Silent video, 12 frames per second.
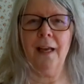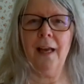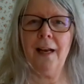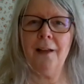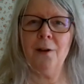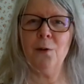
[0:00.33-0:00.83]

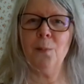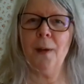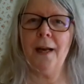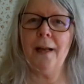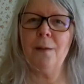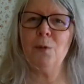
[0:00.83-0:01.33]
Hello,
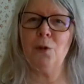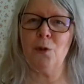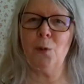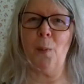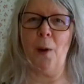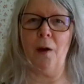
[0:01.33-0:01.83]
my name's
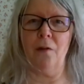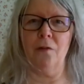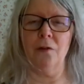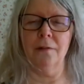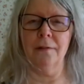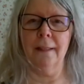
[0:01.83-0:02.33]
Sue
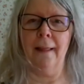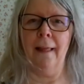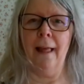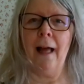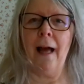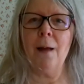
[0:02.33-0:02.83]
Povall.
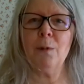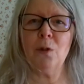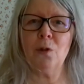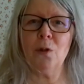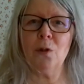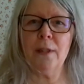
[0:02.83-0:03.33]
I'm a
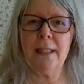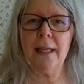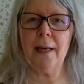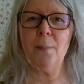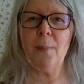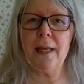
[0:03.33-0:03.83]

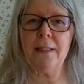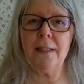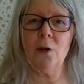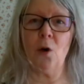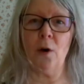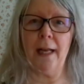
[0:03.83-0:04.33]
storyteller based
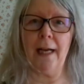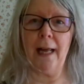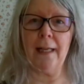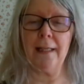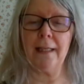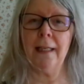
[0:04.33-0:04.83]
in
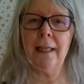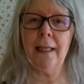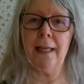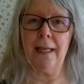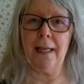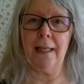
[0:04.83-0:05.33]
Hoylake
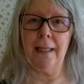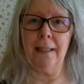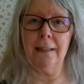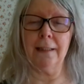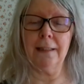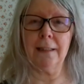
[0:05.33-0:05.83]
in
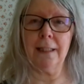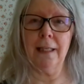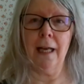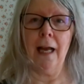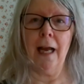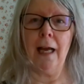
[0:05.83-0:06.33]
England
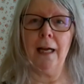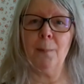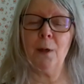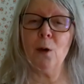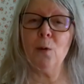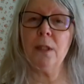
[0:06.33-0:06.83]
and
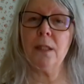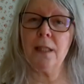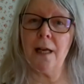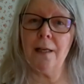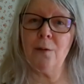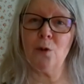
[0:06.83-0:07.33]
I'm going to
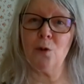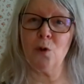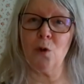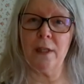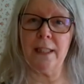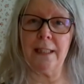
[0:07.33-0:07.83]
tell you a
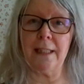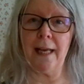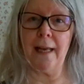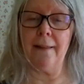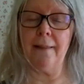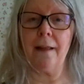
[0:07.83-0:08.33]
story
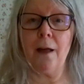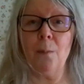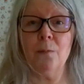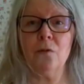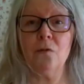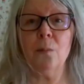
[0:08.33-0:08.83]
today that
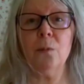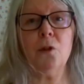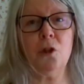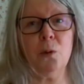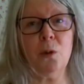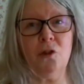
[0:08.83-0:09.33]
comes from the
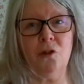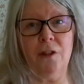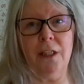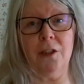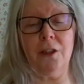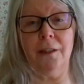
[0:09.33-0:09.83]
Jewish
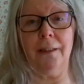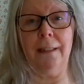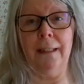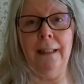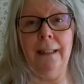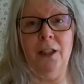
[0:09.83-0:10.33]
tradition.
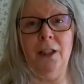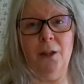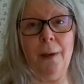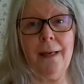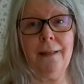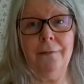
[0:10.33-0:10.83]
You
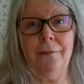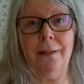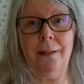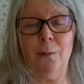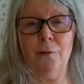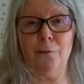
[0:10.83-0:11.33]
might have
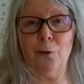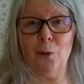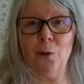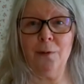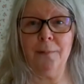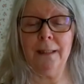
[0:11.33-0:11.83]
heard it
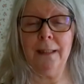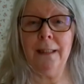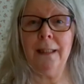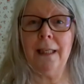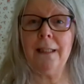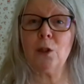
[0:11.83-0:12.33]
before.
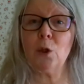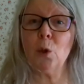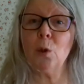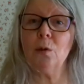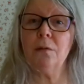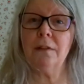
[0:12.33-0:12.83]
It's
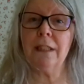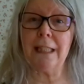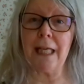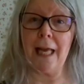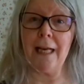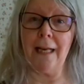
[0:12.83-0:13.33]
called The
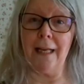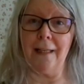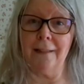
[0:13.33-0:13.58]
Tailor.